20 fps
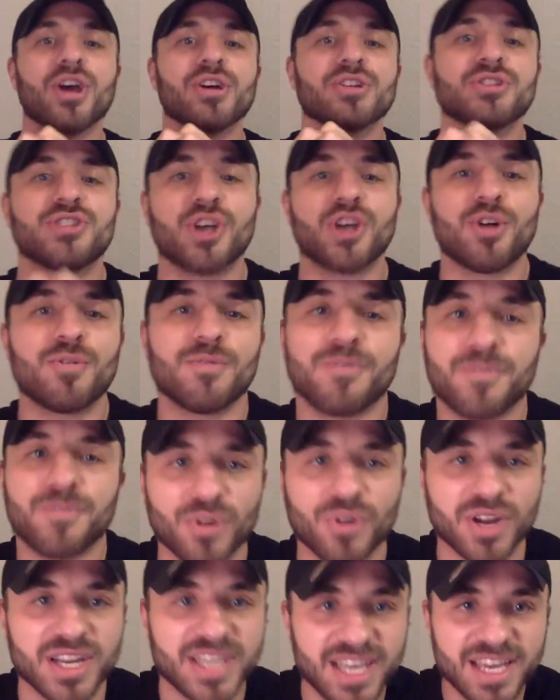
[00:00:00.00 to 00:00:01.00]
don't
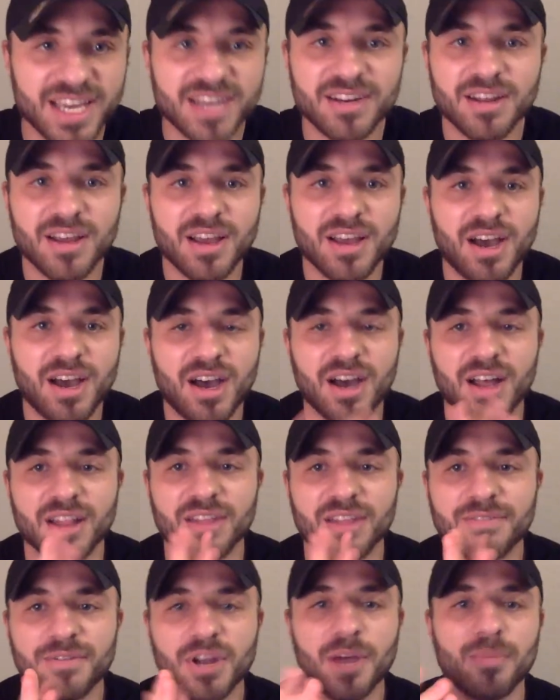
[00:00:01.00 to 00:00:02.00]
forget
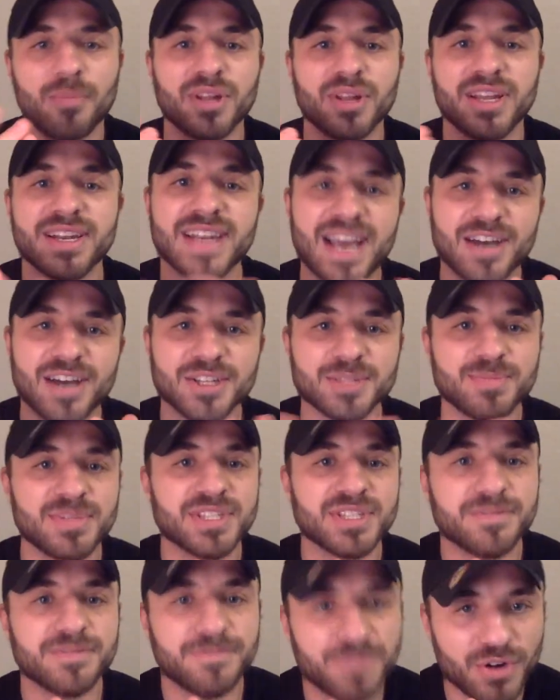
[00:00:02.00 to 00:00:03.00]
a couple
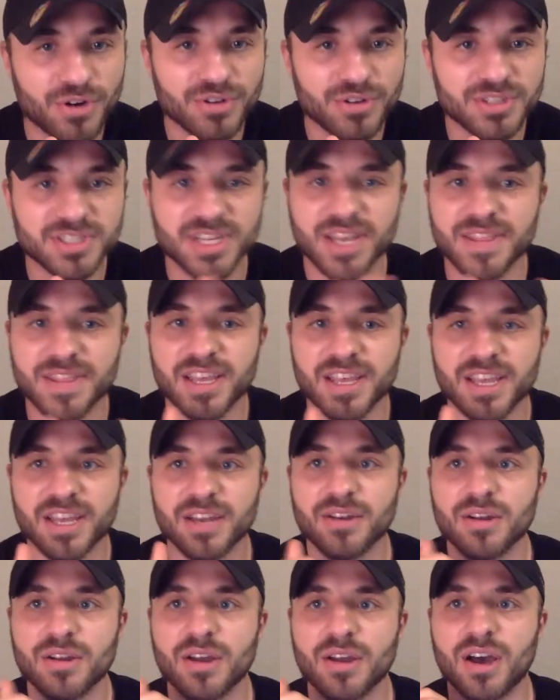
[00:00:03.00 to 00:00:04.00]
announcements first, and
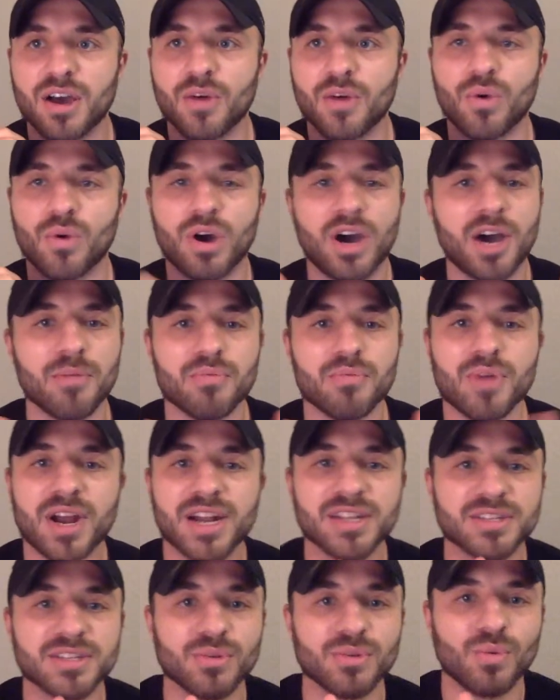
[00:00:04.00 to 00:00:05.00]
then we'll hop right
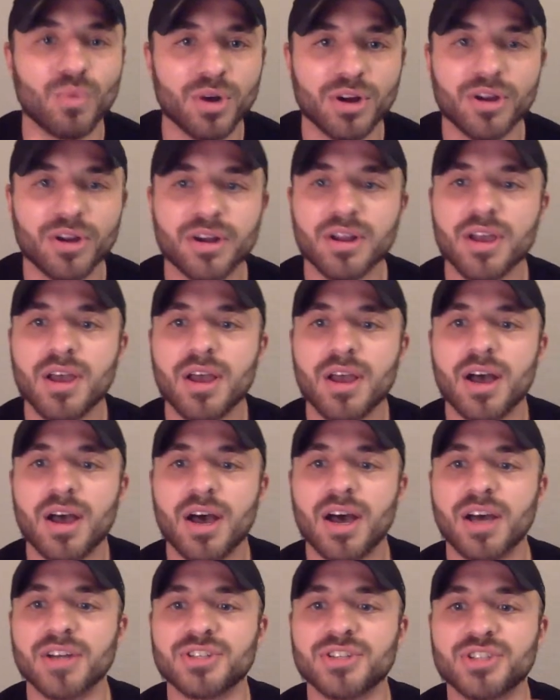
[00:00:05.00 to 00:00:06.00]
into the word.
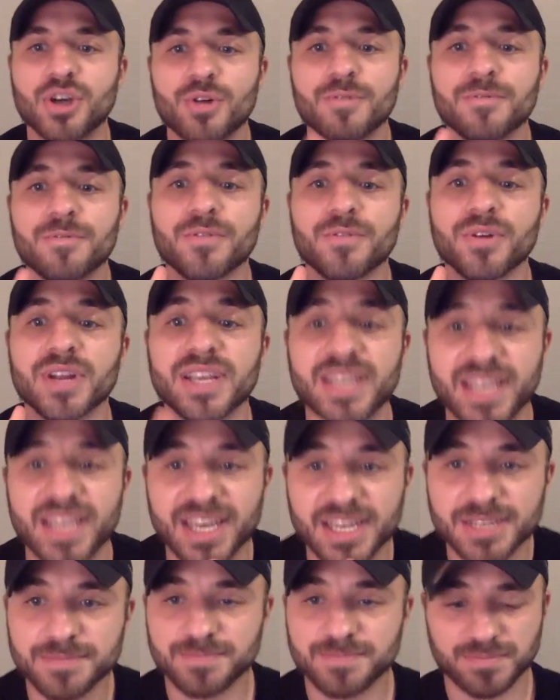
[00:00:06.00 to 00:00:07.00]
Don't
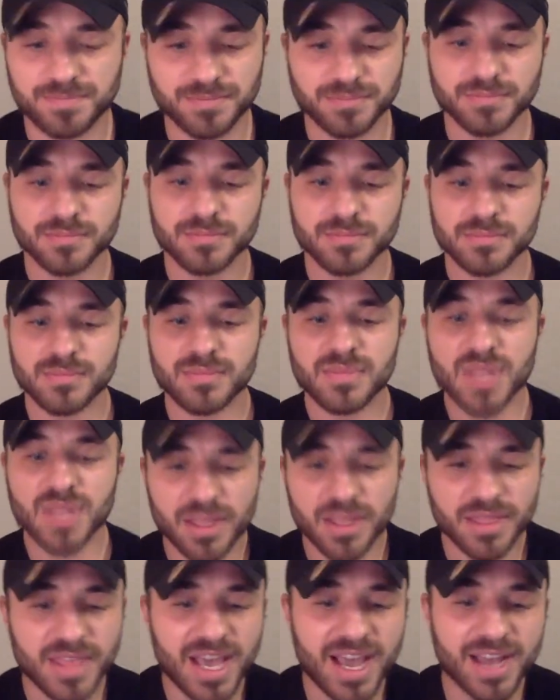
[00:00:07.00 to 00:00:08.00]
forget
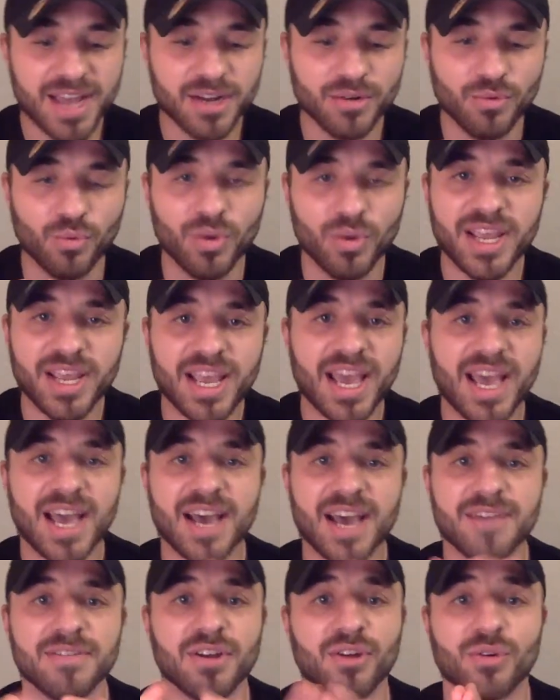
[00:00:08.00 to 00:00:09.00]
that
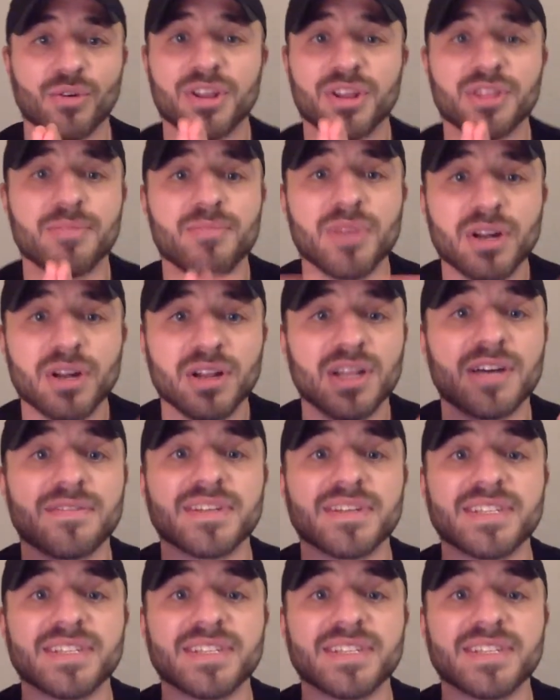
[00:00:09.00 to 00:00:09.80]
we're in the middle of a